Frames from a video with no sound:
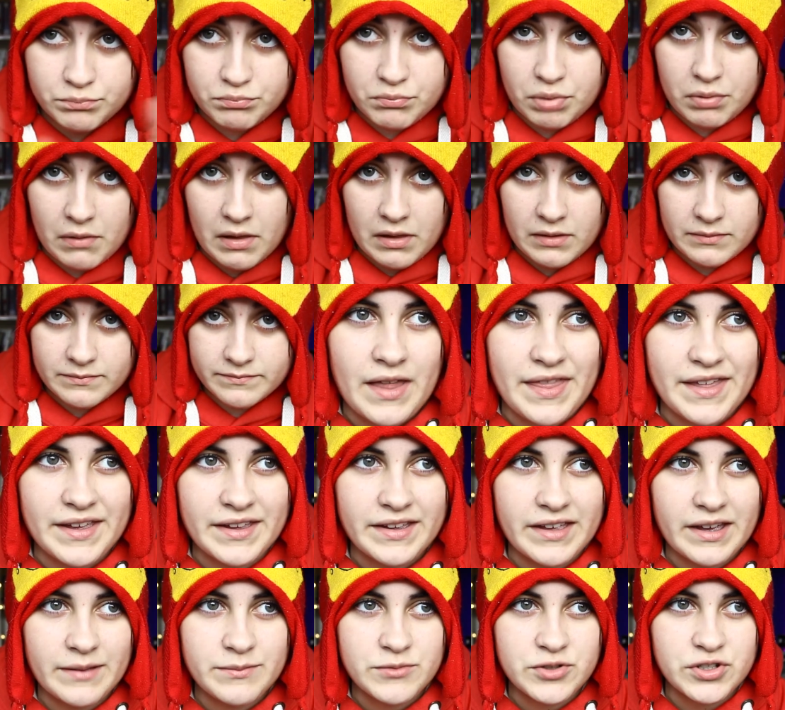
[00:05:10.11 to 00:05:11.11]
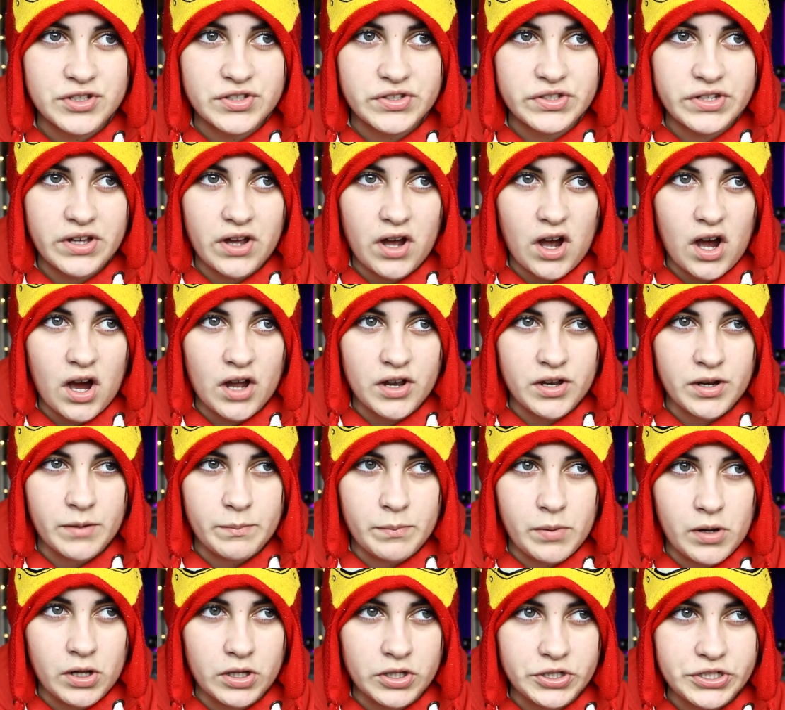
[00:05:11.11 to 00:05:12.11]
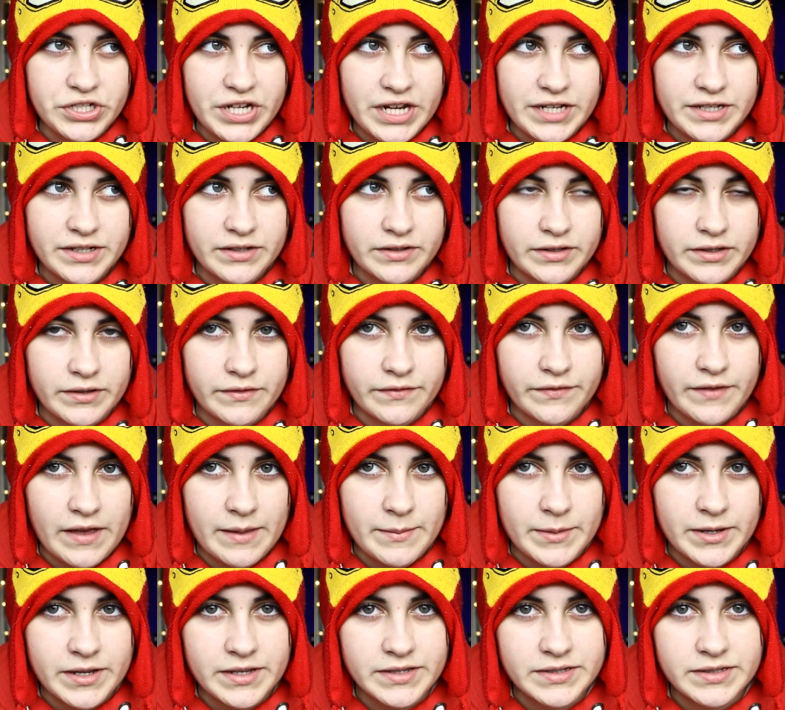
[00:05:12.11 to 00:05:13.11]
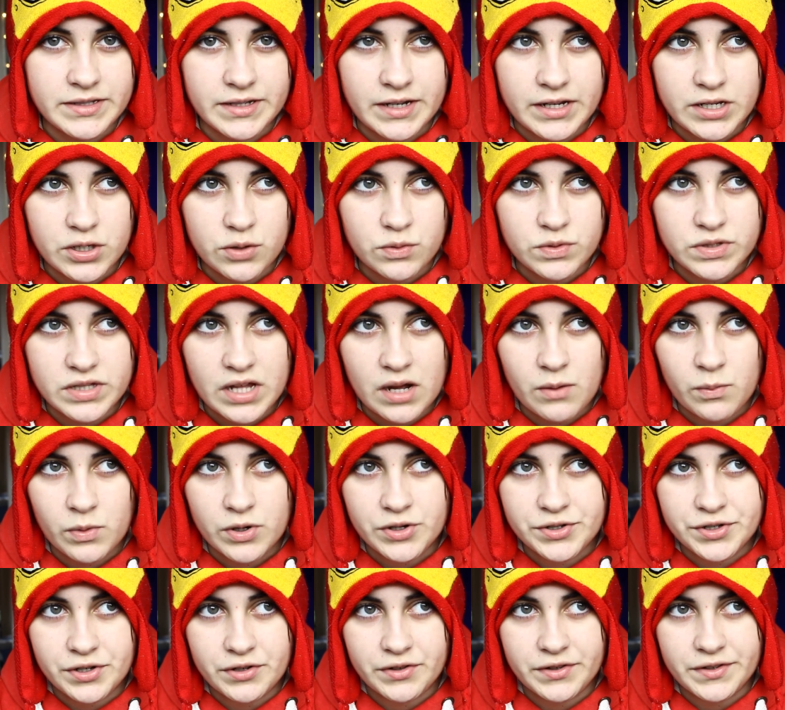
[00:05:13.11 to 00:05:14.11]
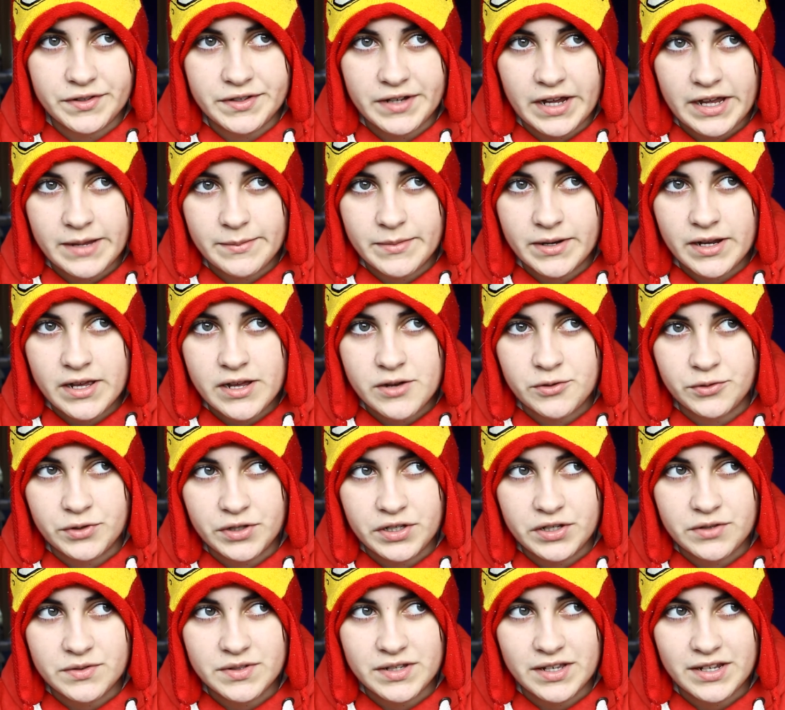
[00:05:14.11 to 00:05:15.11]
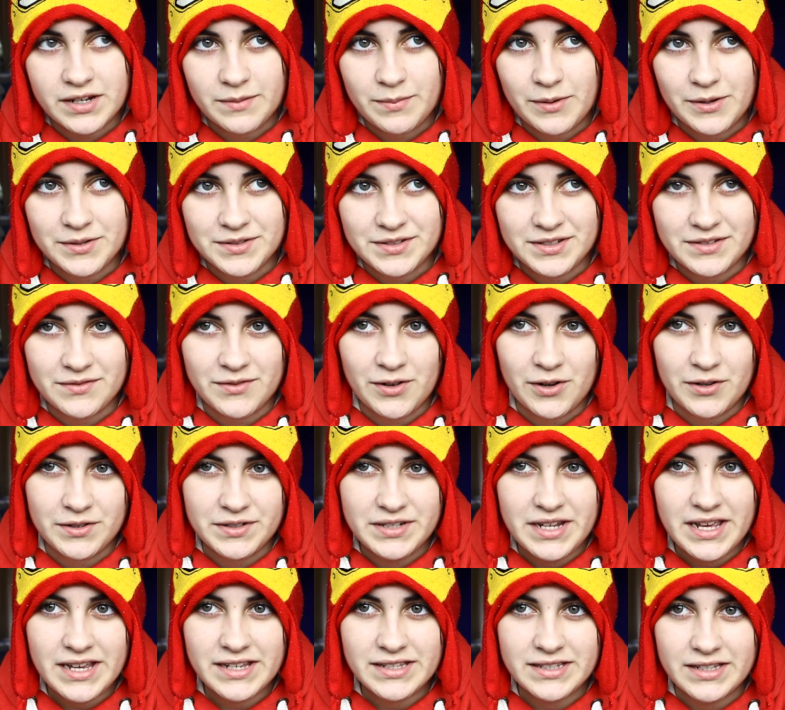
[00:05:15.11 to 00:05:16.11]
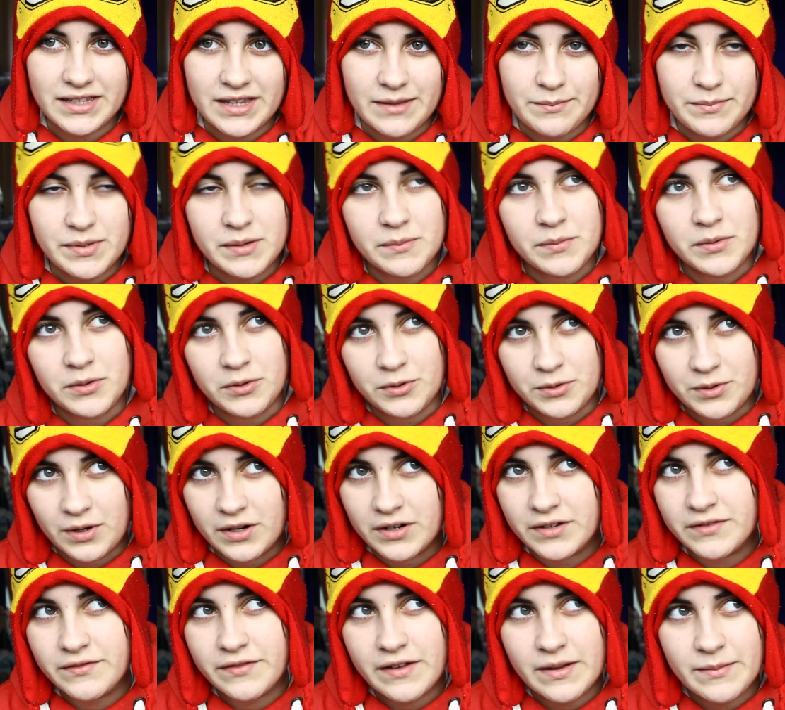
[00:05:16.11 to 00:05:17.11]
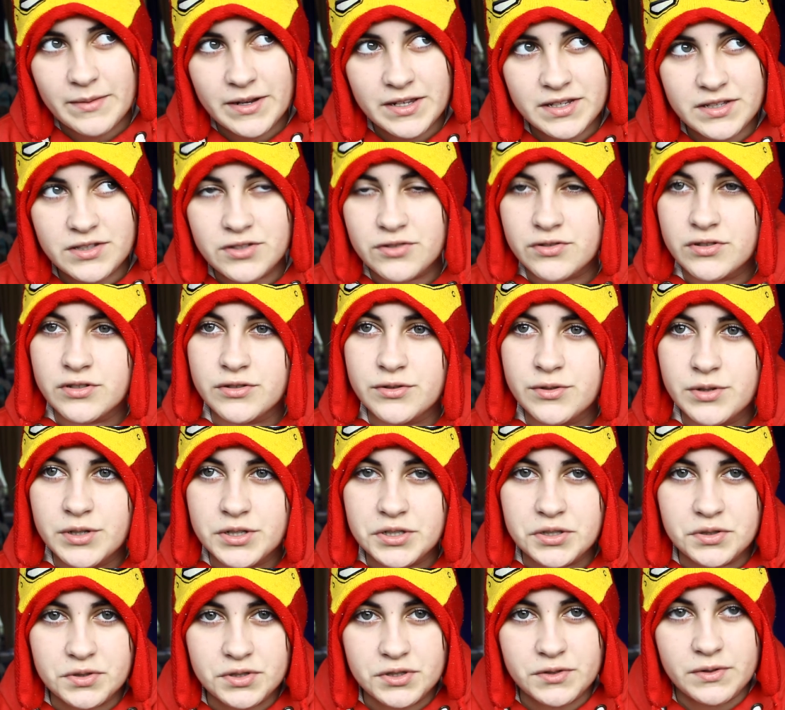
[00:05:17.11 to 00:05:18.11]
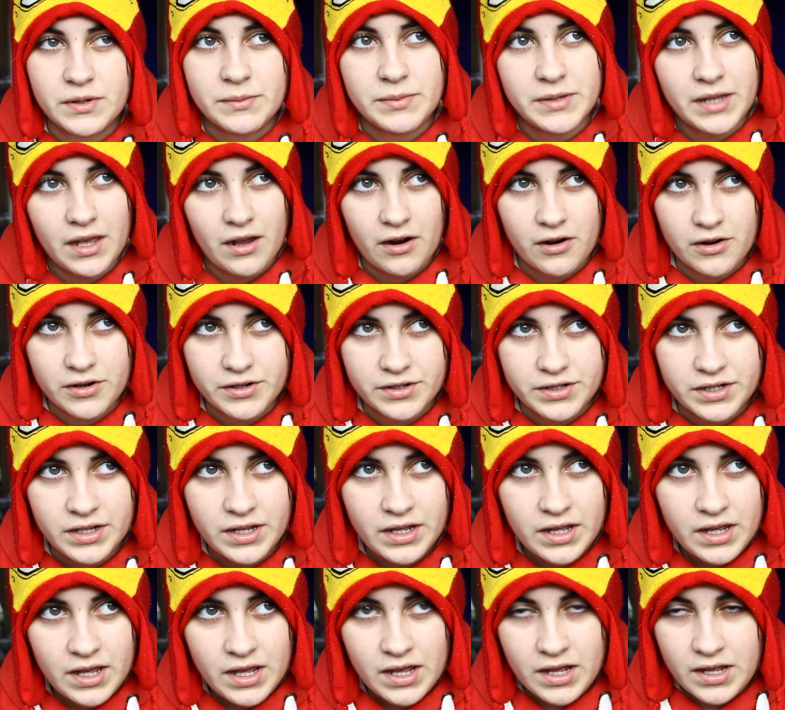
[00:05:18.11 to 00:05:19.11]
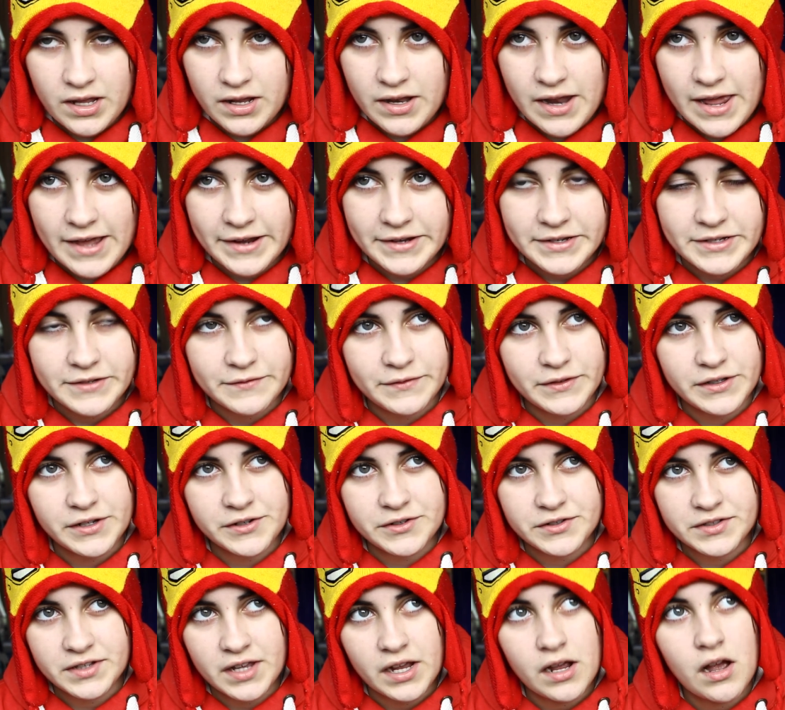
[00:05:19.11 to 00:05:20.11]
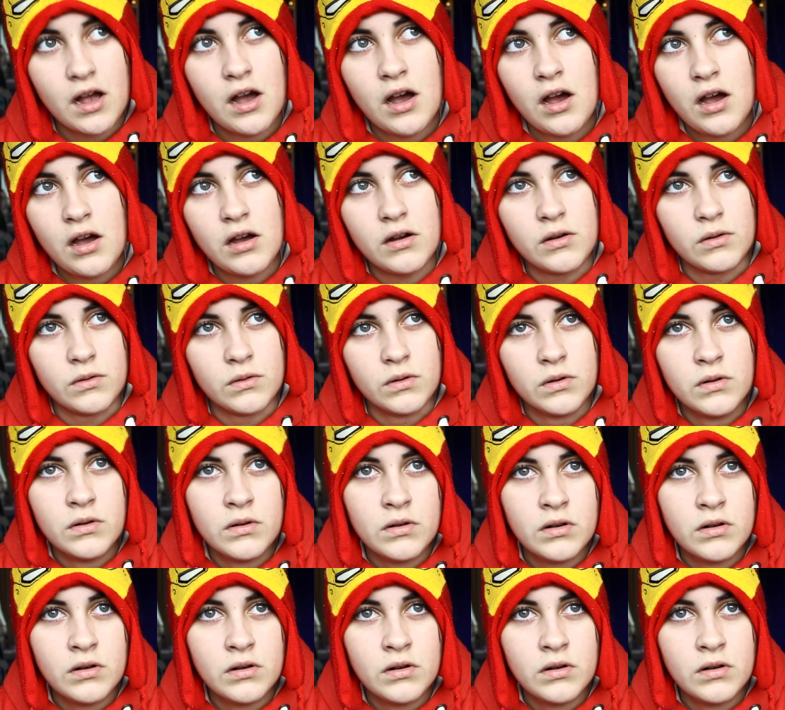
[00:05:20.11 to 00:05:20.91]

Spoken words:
I think I'm just unapologetically a feminist, and I use that word all the time, and I only use it in a positive context, and then people who aren't feminists or who are used to it being heard negatively are just like, oh,